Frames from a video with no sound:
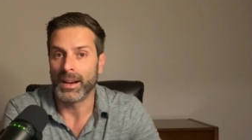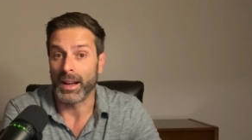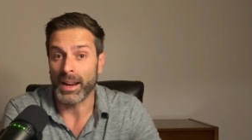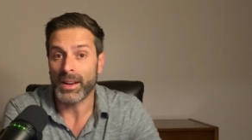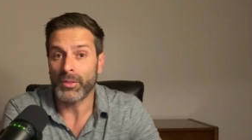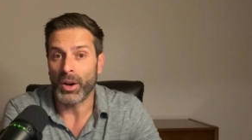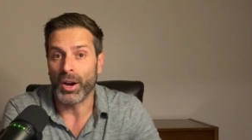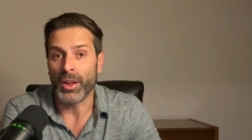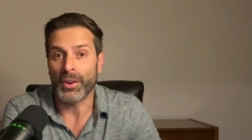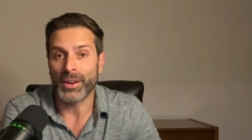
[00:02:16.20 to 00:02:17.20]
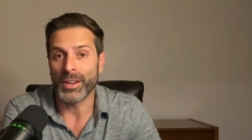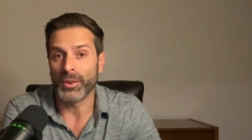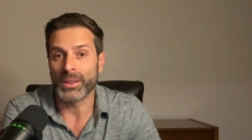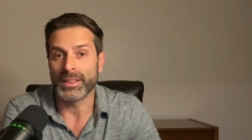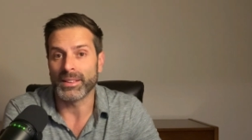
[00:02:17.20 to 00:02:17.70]
a lot of other
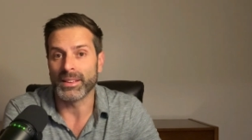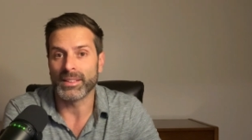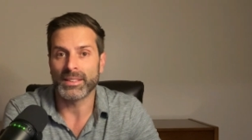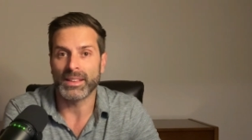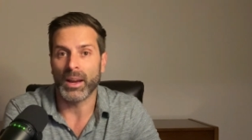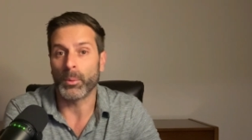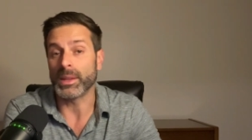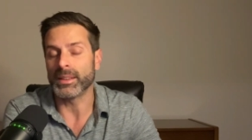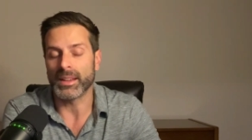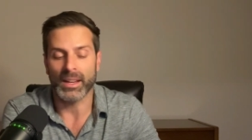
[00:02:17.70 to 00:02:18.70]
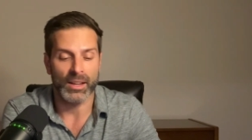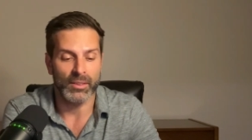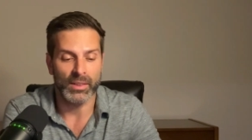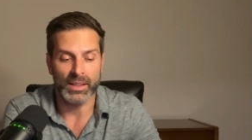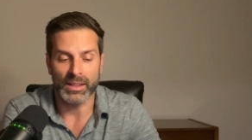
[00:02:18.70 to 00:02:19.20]
illnesses that we take care
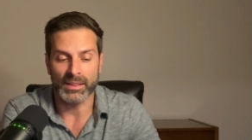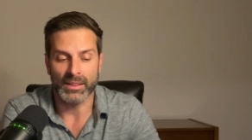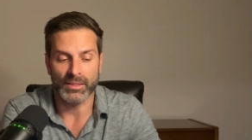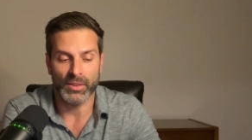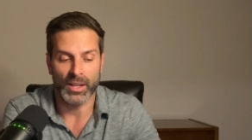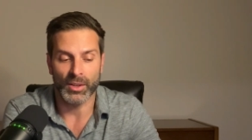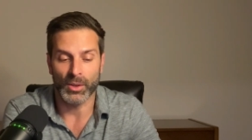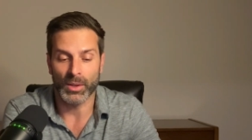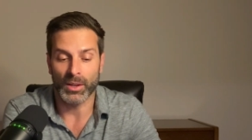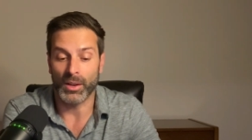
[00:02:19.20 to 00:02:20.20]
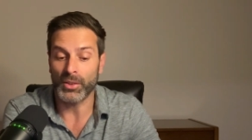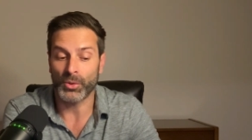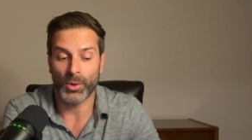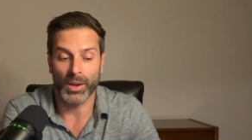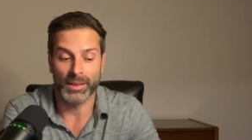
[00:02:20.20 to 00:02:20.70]
of in the intensive care unit
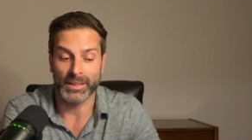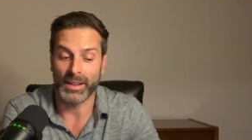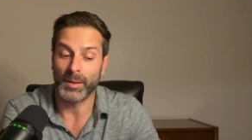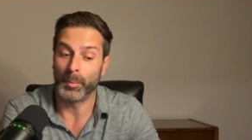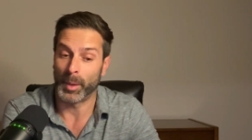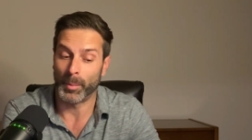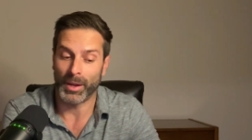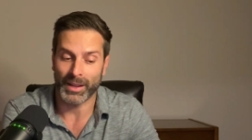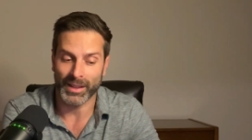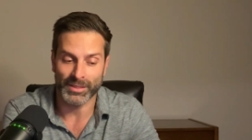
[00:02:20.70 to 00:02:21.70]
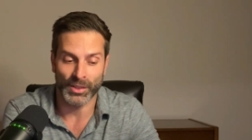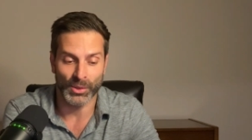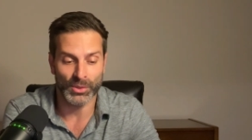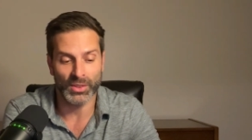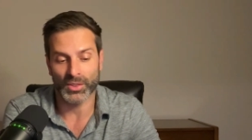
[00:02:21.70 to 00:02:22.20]
also cause a metabolic
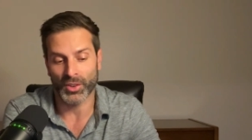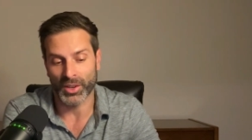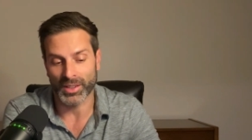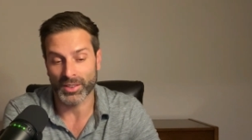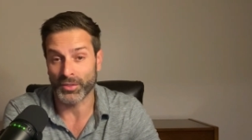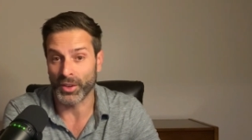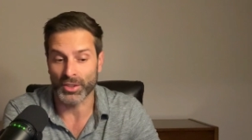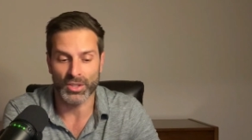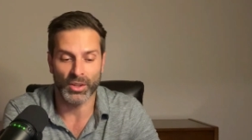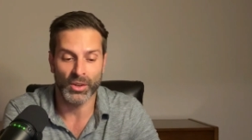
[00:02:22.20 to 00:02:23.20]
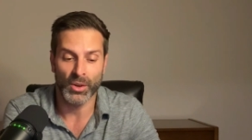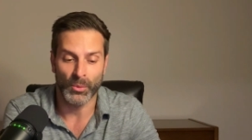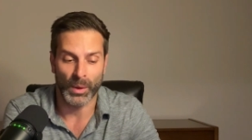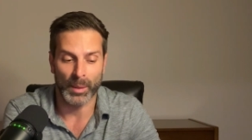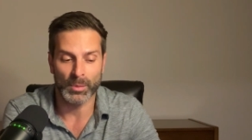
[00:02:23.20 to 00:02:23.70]
acidosis, cardiac dysfunction,
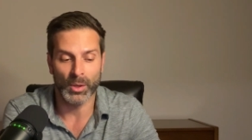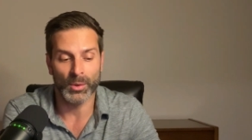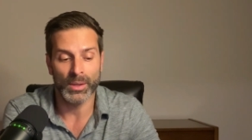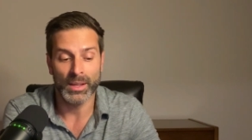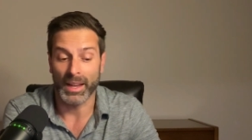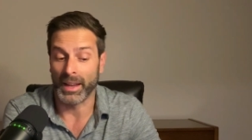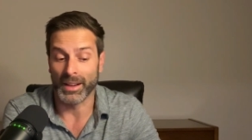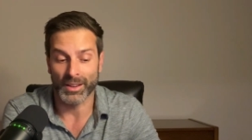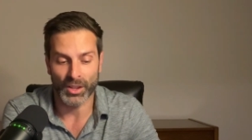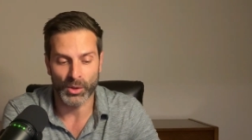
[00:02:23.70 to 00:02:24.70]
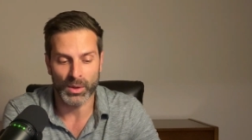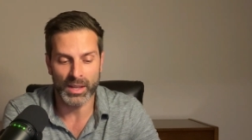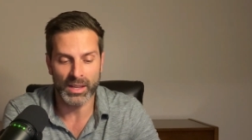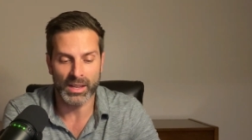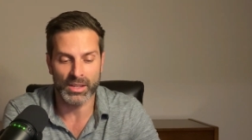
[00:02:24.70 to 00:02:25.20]
rhabdo, and acute
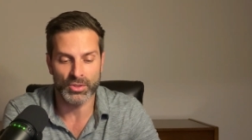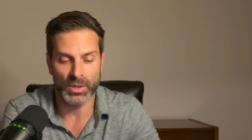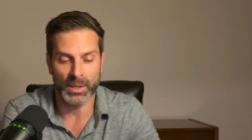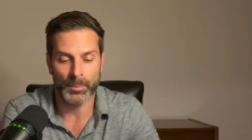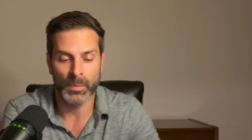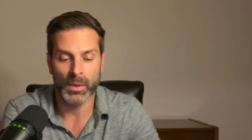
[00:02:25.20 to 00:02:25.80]
kidney injury.